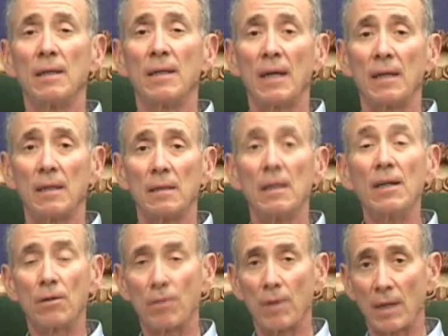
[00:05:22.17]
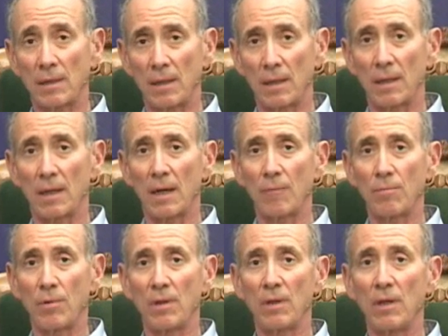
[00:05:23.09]
and correcting it, I
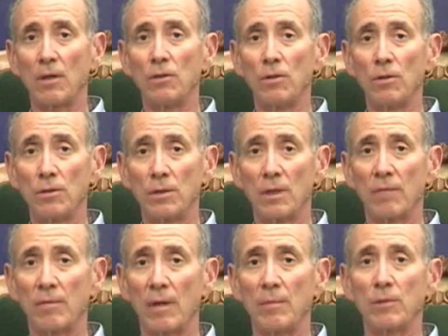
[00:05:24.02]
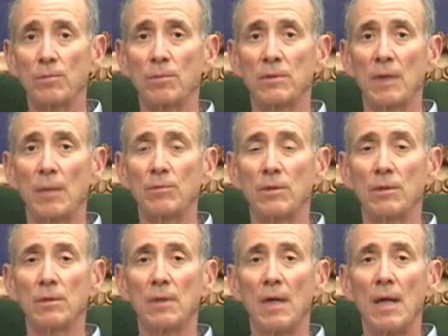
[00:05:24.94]
bring the illusion of my
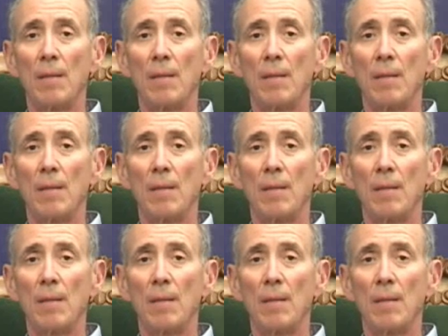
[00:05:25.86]
misperceptions